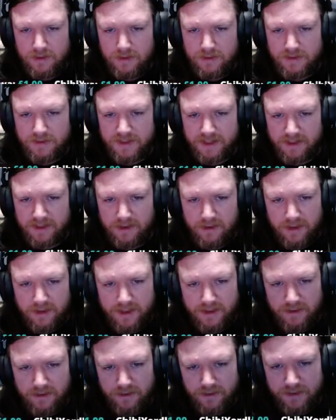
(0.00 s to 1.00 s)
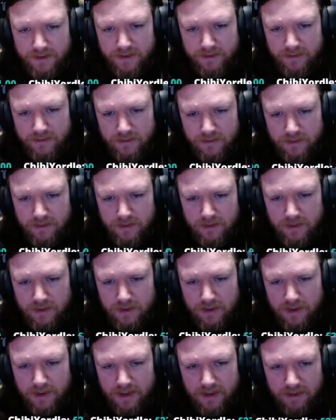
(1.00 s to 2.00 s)
Take the island.
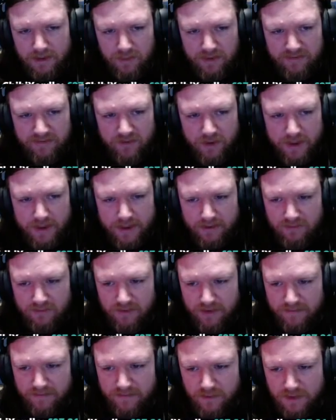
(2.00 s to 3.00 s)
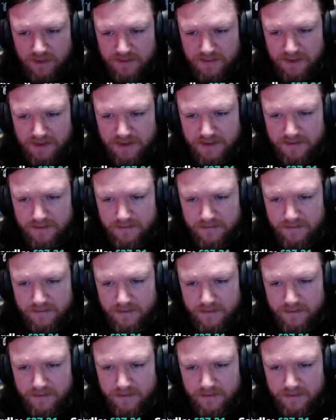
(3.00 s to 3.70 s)
And then we've got our reinforcements